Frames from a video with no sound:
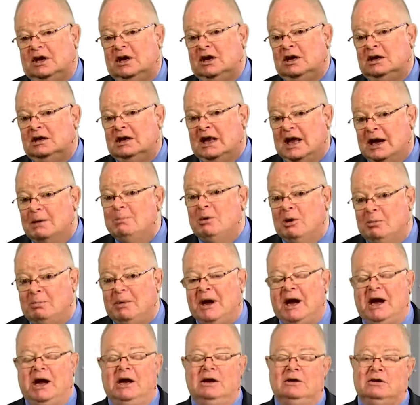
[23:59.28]
labor
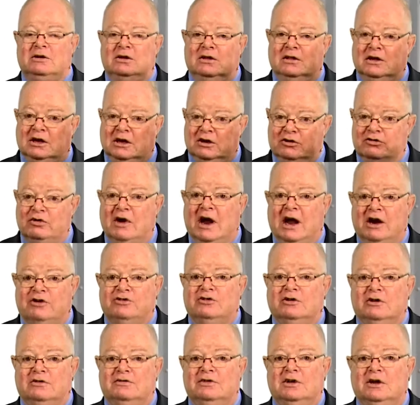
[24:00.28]
pain, to the
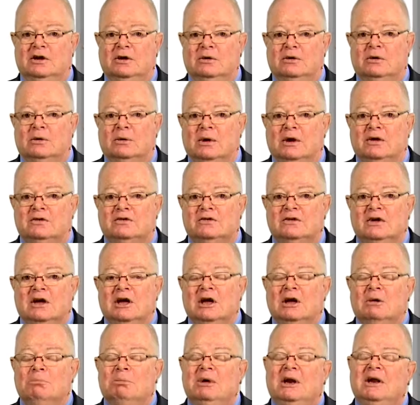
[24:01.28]
contraction of the uterus,
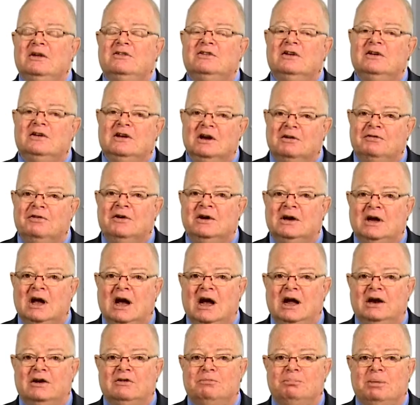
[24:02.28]
but it's a different
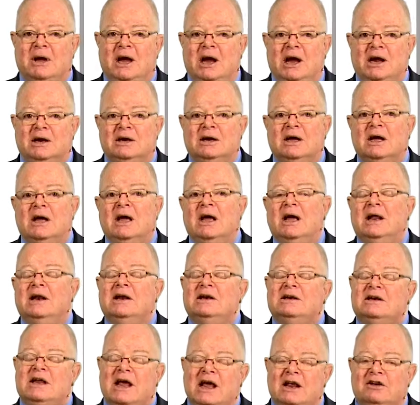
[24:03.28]
kind of pain, and
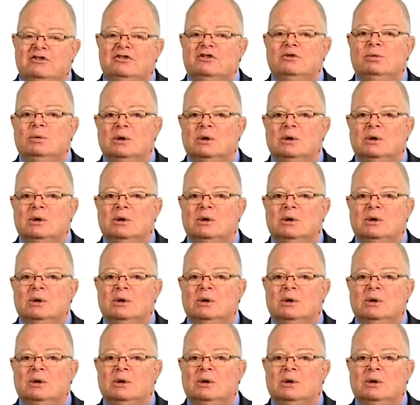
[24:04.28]
it tends to